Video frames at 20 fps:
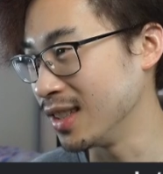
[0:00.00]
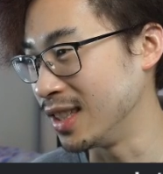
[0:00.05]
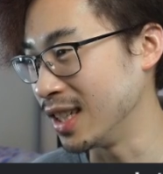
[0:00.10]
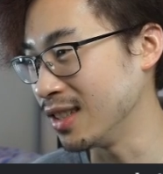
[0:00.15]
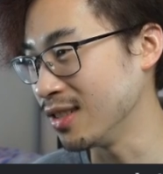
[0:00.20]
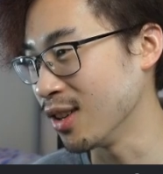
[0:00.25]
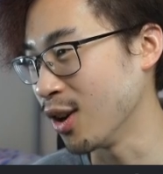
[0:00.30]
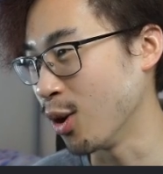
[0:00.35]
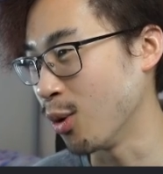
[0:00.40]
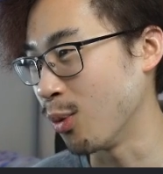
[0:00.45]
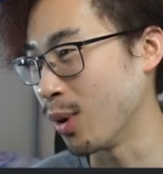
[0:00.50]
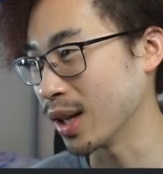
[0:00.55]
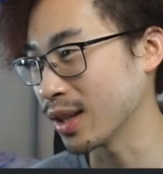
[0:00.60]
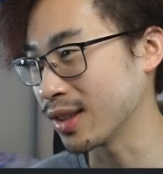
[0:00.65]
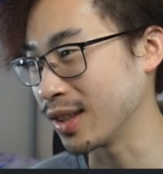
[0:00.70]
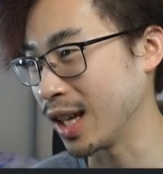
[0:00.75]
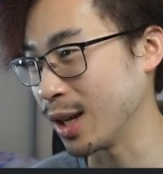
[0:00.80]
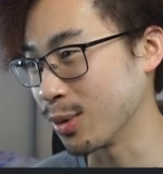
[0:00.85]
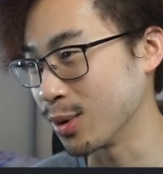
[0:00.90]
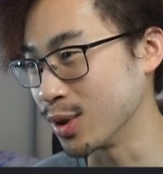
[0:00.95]
didn't know what
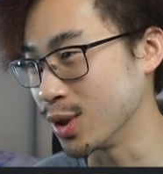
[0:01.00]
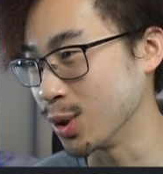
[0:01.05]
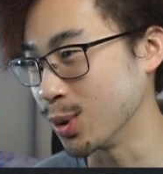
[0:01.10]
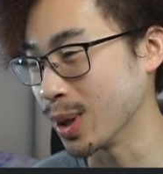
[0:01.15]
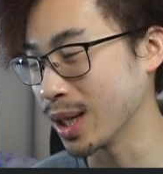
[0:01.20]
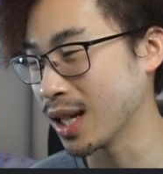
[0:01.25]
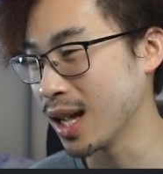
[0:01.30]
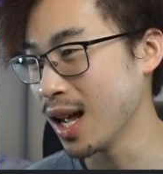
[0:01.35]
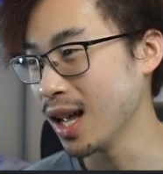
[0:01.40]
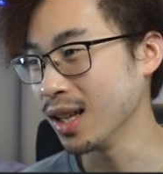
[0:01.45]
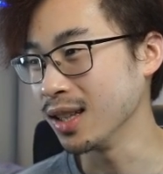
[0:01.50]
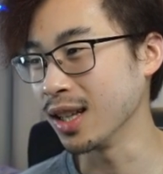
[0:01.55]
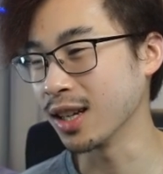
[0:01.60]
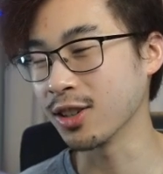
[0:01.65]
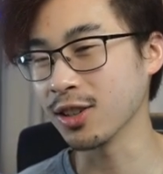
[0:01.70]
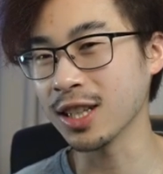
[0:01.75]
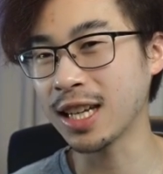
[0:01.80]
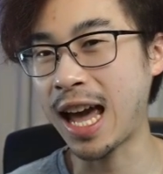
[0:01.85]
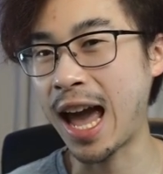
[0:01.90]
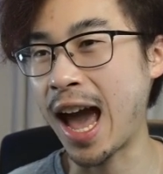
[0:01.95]
they were doing,
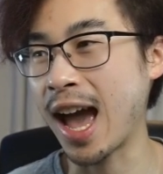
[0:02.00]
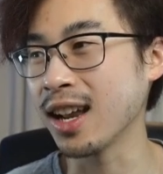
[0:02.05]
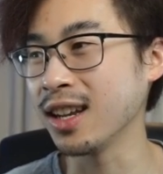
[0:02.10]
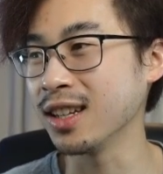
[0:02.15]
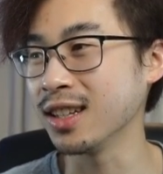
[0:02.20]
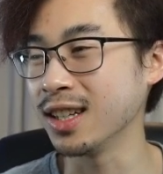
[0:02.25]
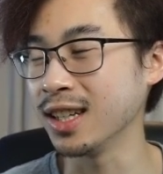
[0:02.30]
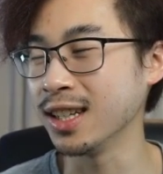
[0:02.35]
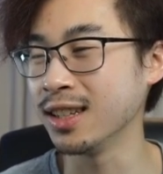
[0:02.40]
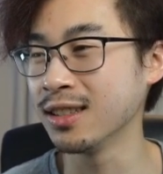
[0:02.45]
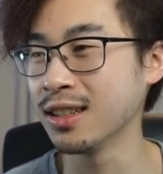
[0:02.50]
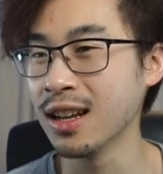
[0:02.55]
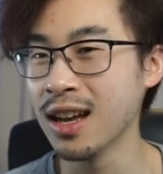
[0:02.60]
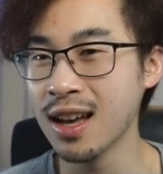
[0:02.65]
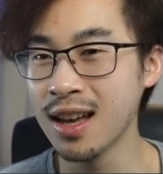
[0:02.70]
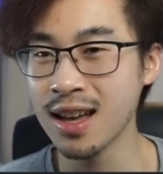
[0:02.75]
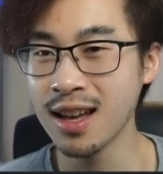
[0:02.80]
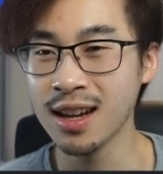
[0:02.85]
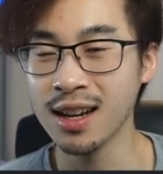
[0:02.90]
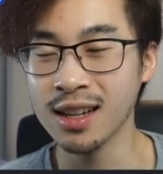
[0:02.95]
literally handed
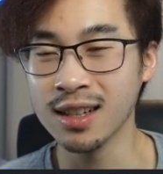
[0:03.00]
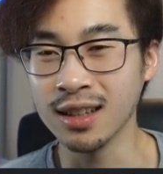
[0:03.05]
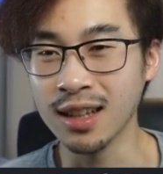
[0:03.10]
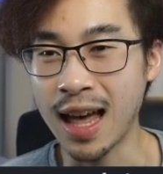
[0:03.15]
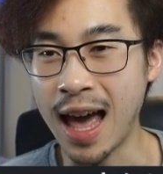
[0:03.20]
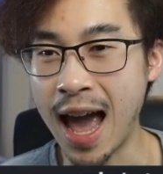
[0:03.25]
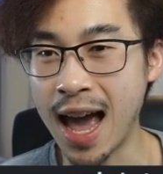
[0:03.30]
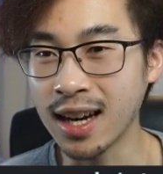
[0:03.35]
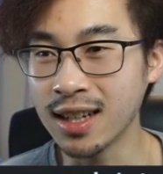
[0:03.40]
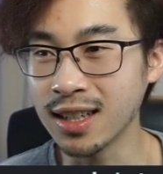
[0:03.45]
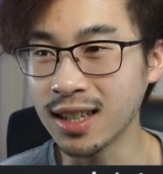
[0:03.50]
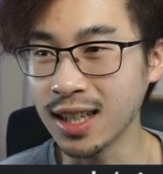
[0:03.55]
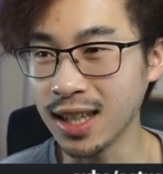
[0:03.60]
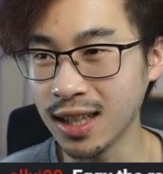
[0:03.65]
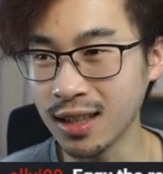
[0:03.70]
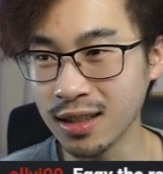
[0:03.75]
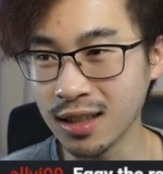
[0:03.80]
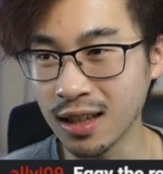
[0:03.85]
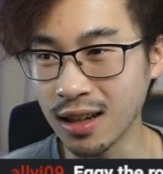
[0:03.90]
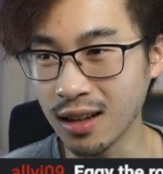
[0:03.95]

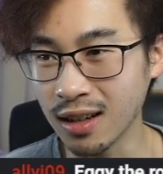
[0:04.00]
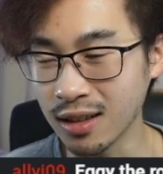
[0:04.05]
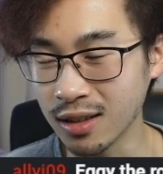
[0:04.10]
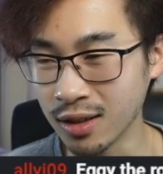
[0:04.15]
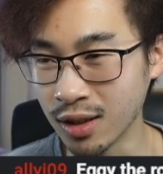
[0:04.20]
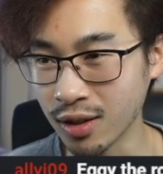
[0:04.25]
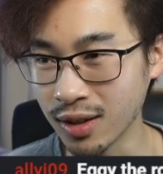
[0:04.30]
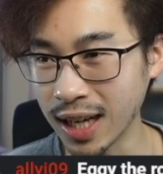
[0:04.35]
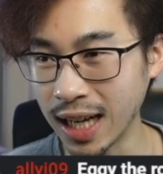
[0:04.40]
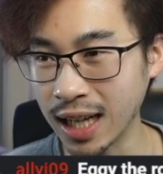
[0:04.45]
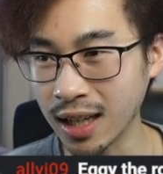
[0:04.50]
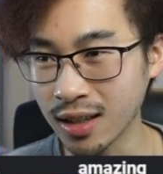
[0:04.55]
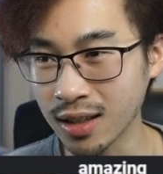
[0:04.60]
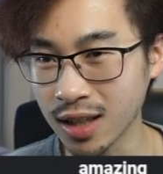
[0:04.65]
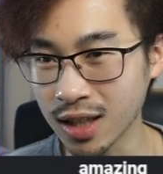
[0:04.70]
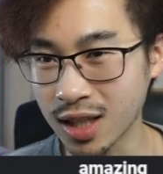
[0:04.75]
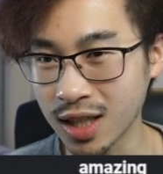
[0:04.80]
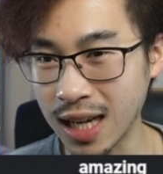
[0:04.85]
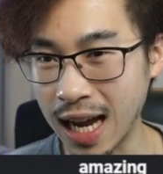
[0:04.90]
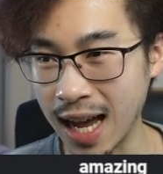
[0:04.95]
in their
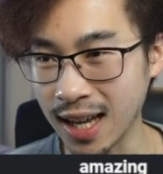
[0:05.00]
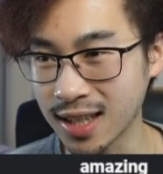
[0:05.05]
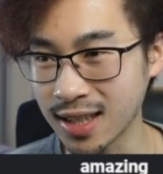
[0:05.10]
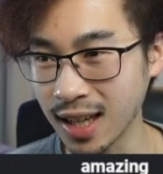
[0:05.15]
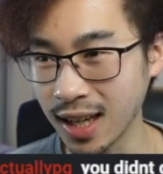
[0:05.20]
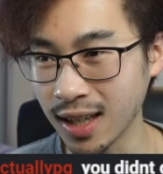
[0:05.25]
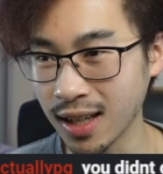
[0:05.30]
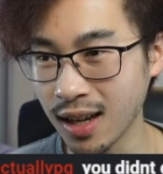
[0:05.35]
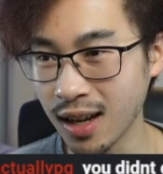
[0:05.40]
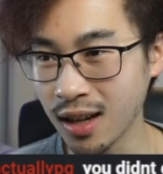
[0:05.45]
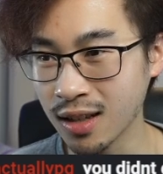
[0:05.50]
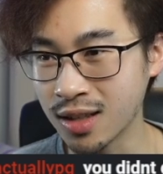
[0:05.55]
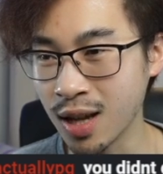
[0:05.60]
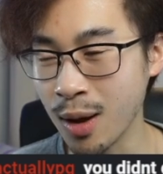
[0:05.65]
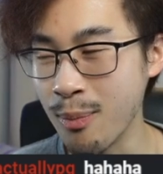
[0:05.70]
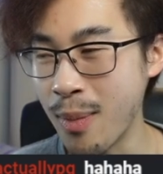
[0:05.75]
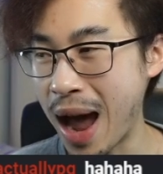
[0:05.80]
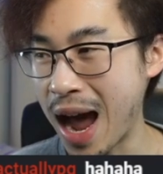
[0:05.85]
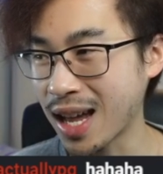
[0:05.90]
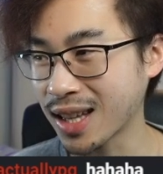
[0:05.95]
English essay to
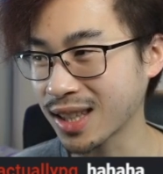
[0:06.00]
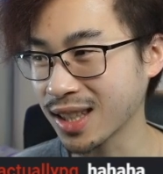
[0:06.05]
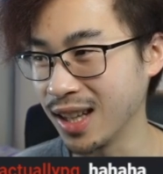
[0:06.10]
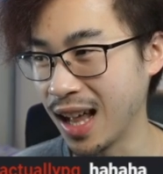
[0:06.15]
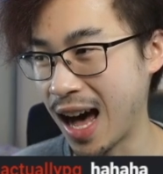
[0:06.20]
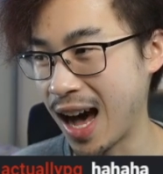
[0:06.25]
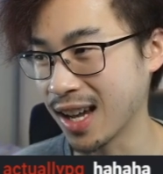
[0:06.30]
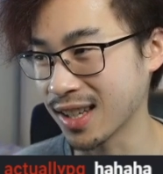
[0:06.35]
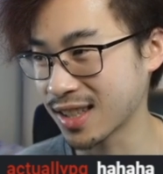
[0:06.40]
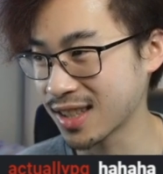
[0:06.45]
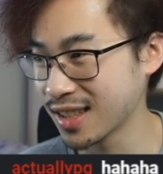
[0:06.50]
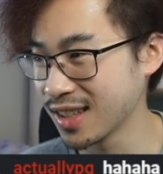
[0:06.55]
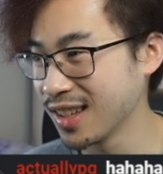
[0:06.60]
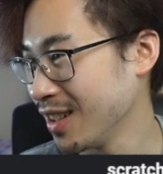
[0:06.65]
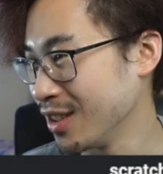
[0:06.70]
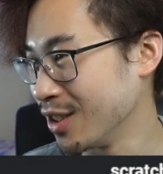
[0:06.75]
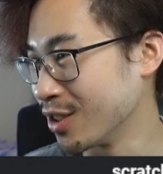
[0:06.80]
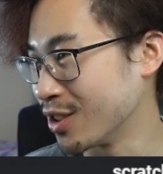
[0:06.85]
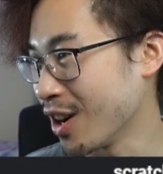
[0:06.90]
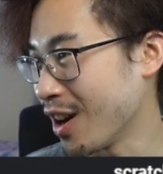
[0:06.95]
math class.
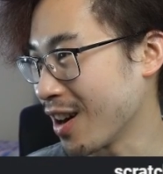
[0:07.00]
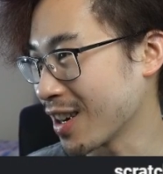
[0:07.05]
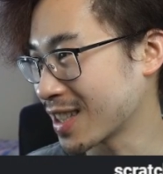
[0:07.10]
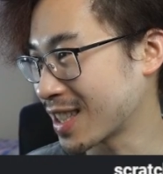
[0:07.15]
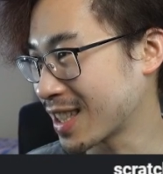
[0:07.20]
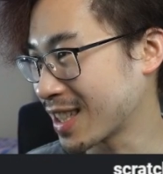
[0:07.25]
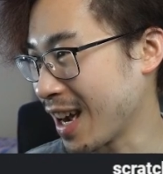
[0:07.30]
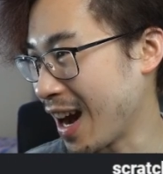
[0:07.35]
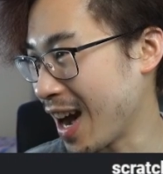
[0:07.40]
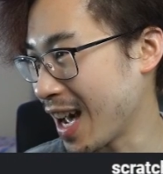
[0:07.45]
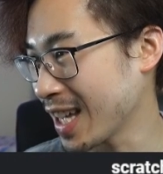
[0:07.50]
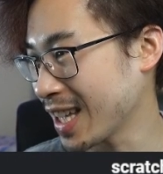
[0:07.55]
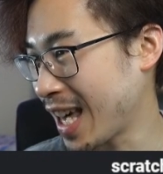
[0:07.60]
Your dog Sky